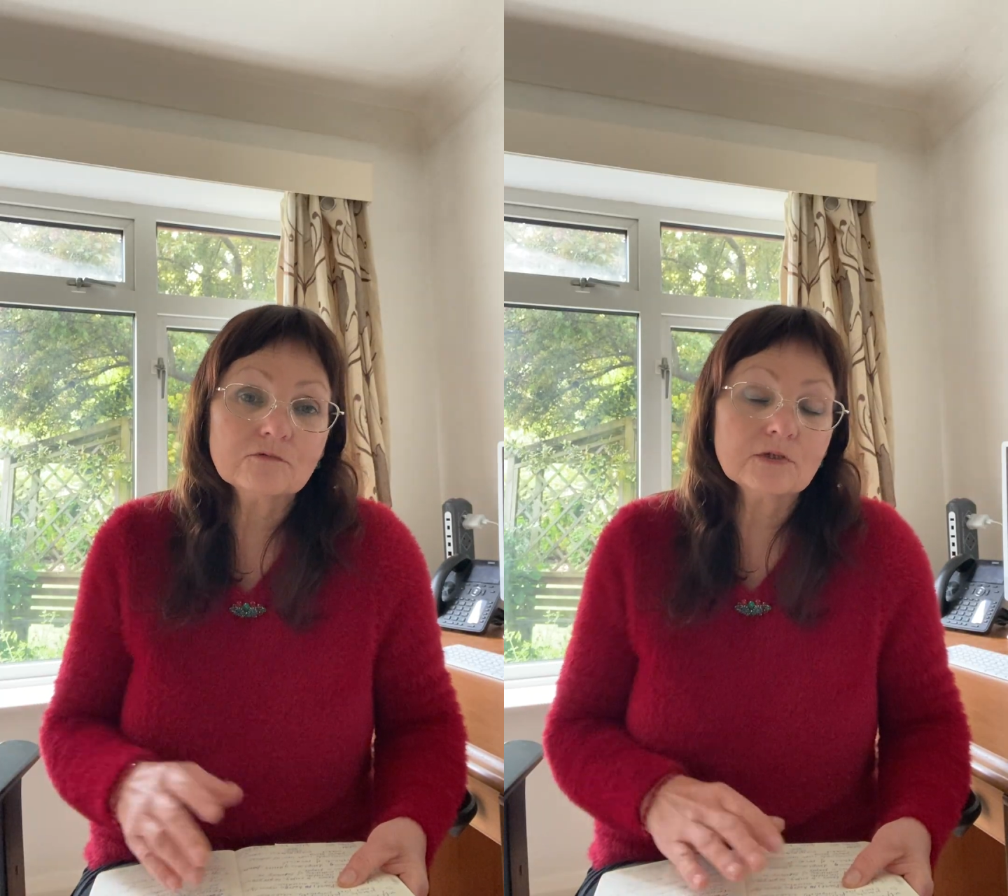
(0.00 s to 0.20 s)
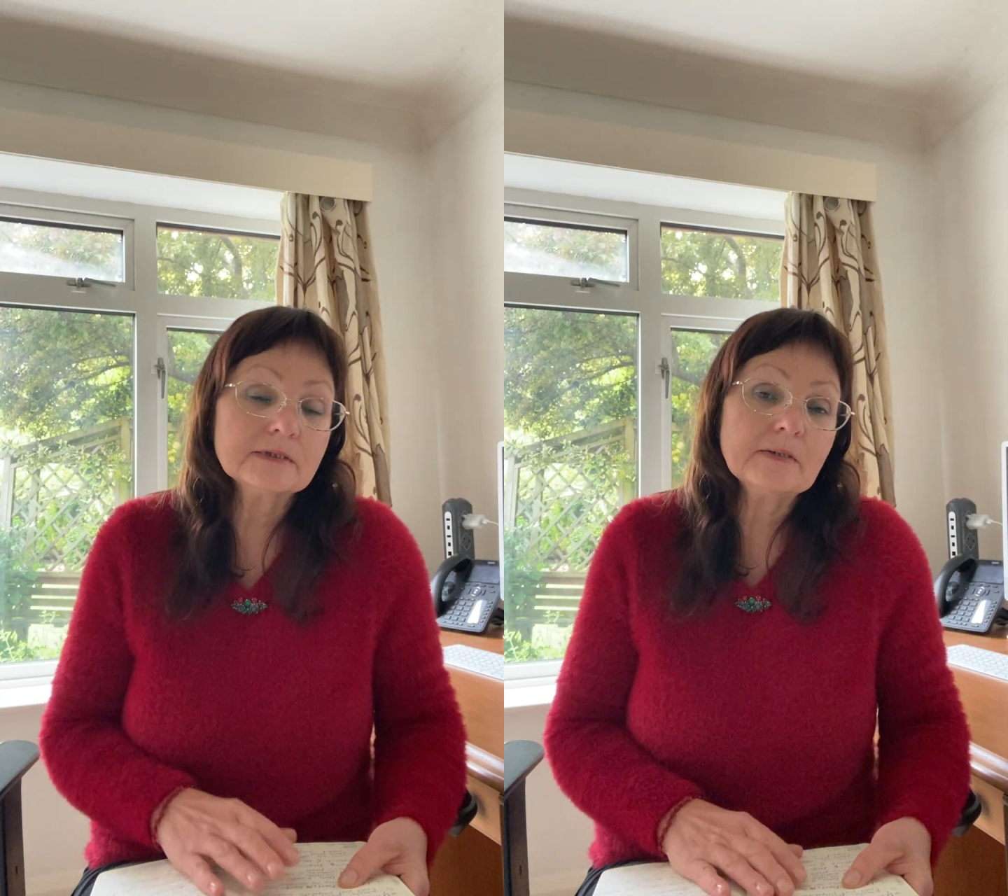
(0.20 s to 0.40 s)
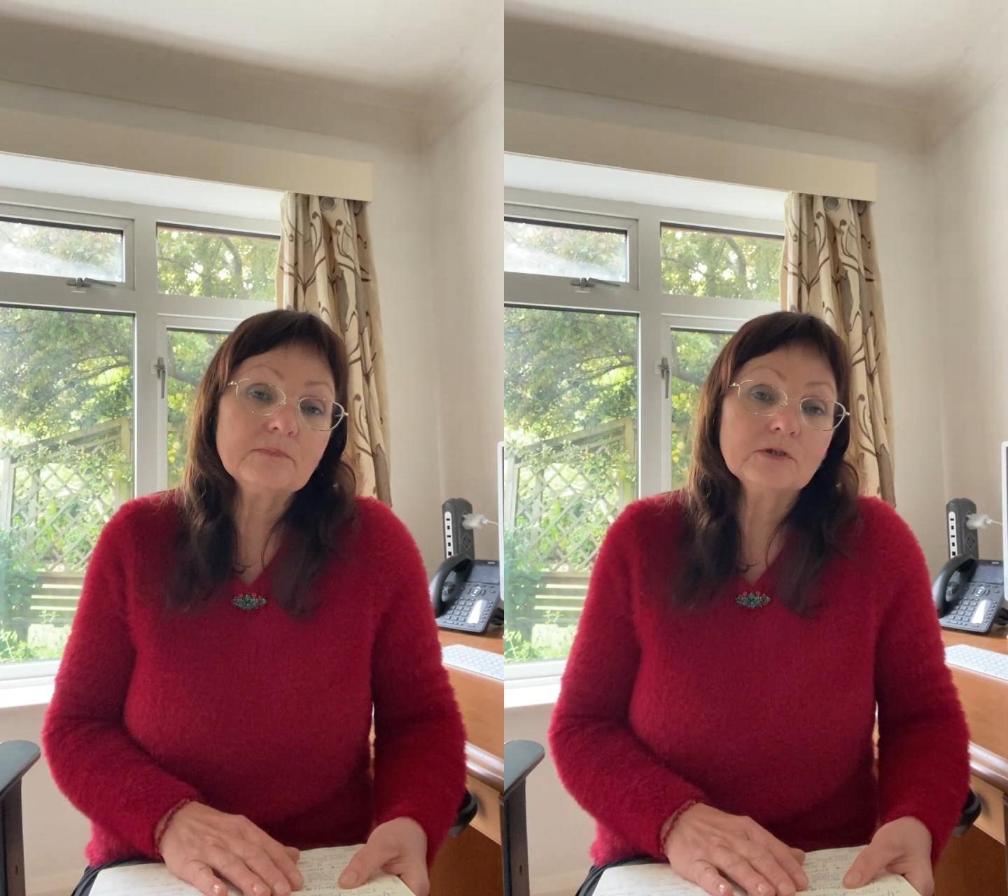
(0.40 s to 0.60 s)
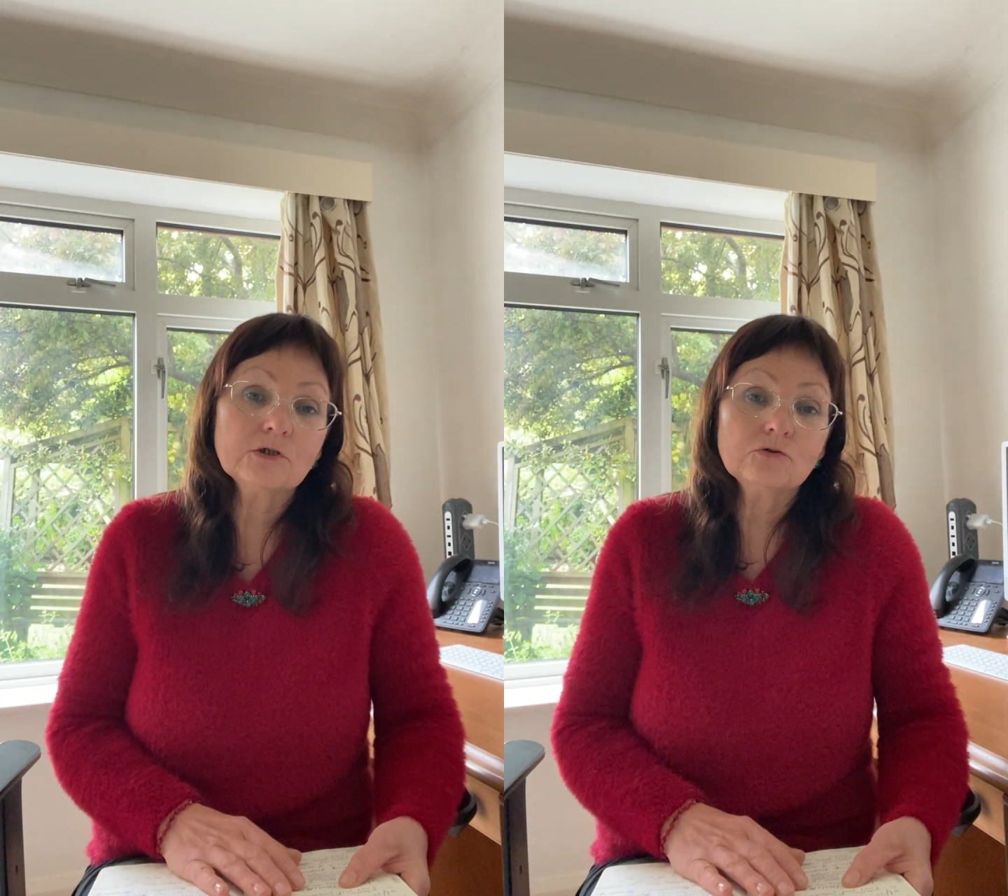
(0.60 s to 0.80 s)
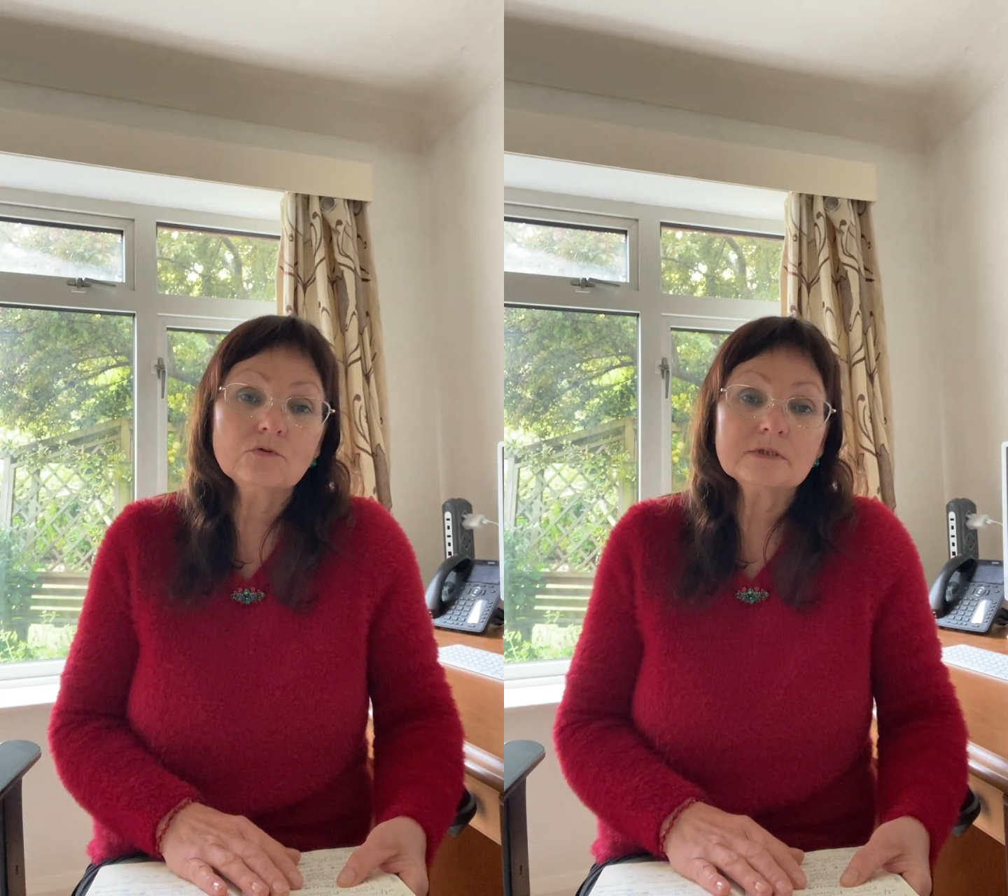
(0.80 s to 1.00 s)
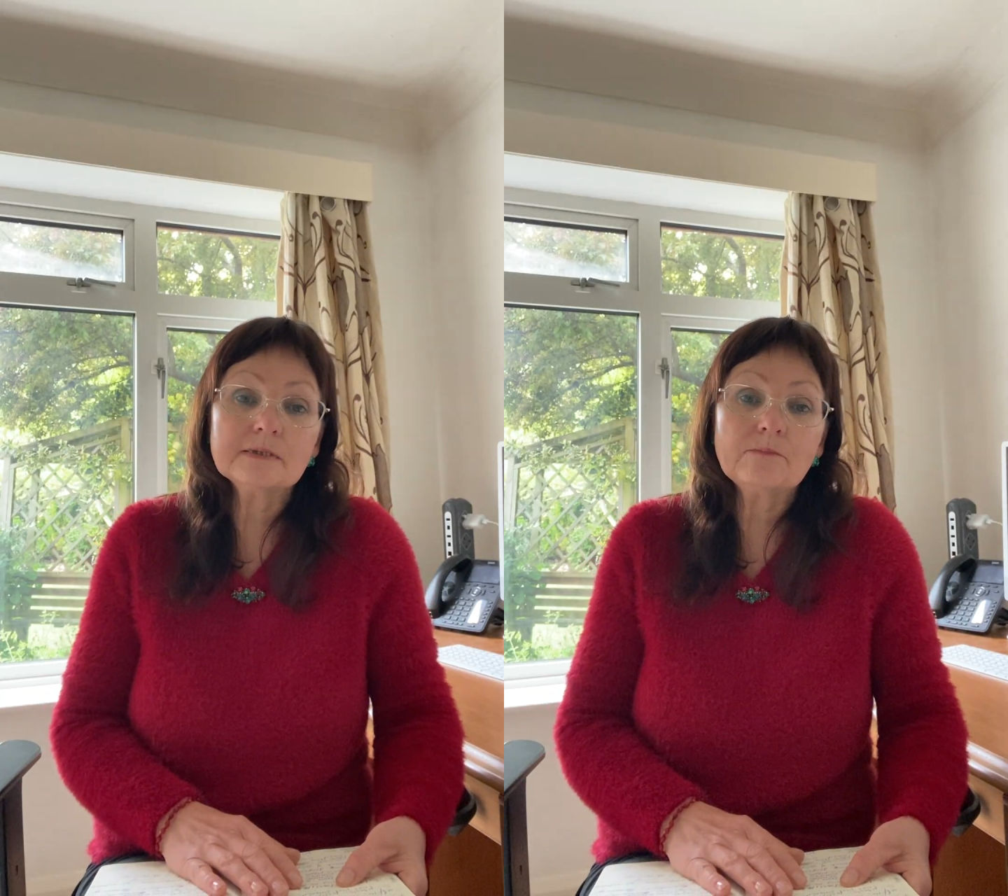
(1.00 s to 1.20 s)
For example, he talks